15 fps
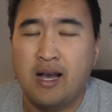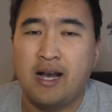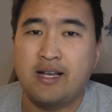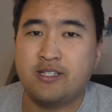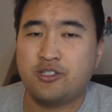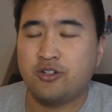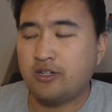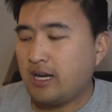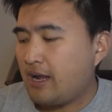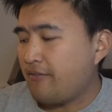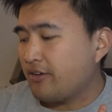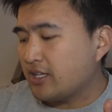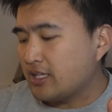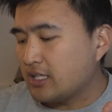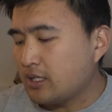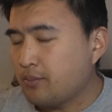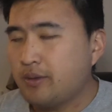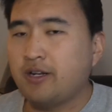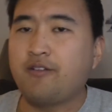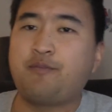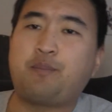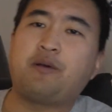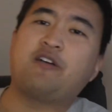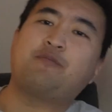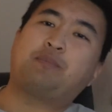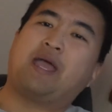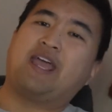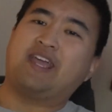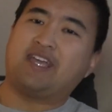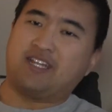I started having a little bit of
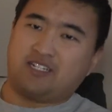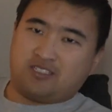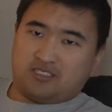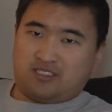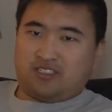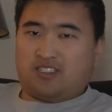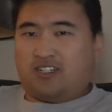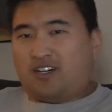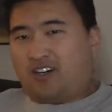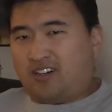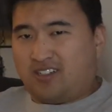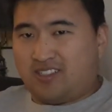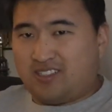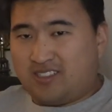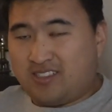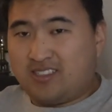pain. Ugh.